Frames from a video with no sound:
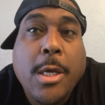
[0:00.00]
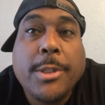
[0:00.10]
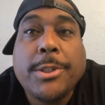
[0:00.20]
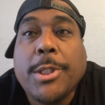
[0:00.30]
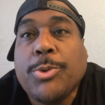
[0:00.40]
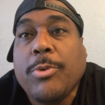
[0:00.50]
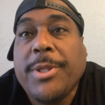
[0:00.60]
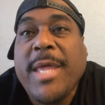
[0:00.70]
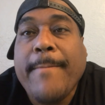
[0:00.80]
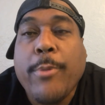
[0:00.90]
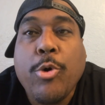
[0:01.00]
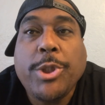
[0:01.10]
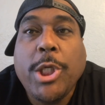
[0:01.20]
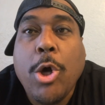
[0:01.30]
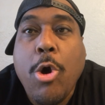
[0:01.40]
Just read that
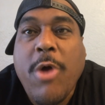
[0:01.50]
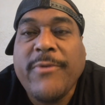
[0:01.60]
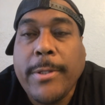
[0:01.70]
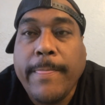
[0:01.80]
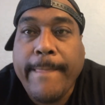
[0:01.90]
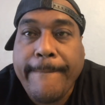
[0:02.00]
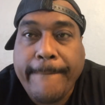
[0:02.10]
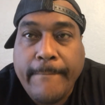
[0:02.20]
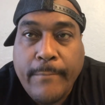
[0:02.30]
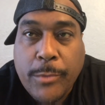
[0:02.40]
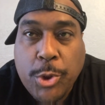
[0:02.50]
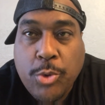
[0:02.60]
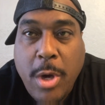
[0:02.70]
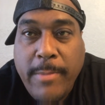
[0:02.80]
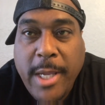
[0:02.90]
Percy Harvin is
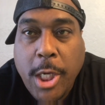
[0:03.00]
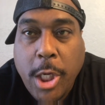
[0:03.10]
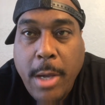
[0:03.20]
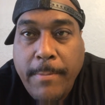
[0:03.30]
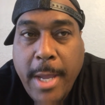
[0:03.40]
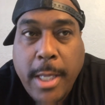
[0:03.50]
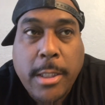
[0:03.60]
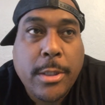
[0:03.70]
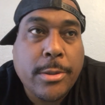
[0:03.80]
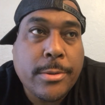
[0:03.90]
trying to make a comeback.